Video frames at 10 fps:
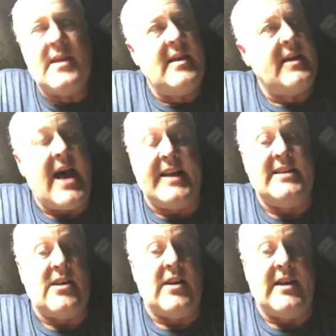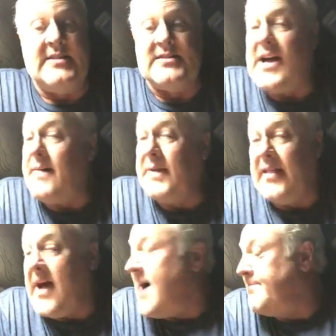God, he's taught me a
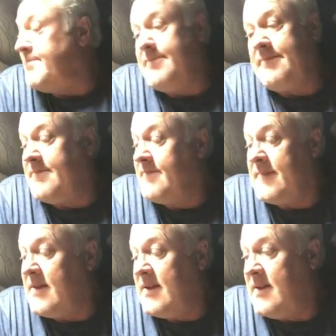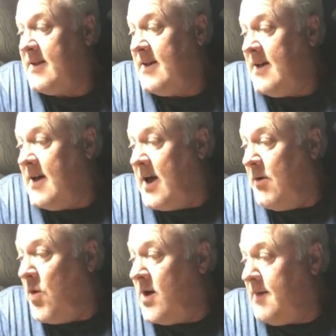lot. I
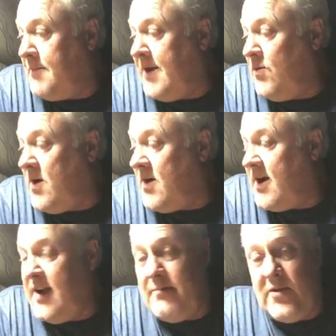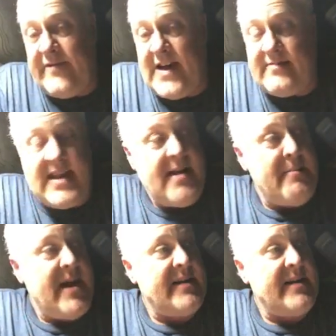wouldn't be where I am without that man.